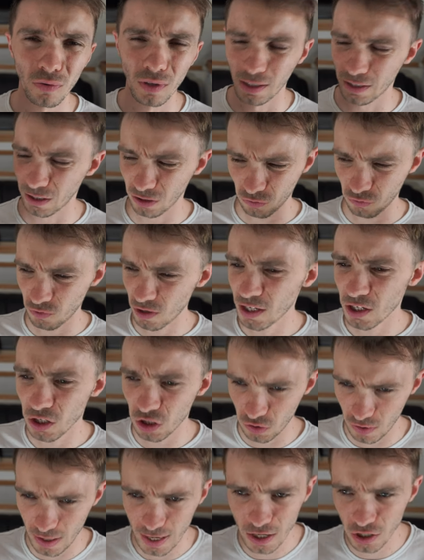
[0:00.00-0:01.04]
Like, it's really
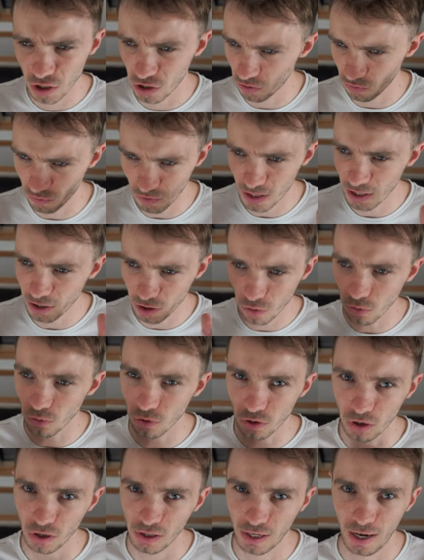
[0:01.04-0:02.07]
strange and really cool
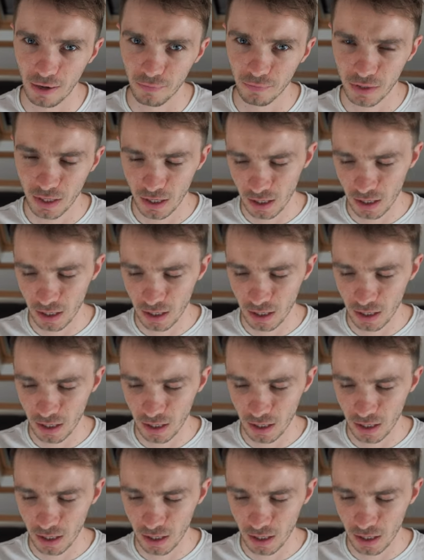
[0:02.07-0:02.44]
to look at.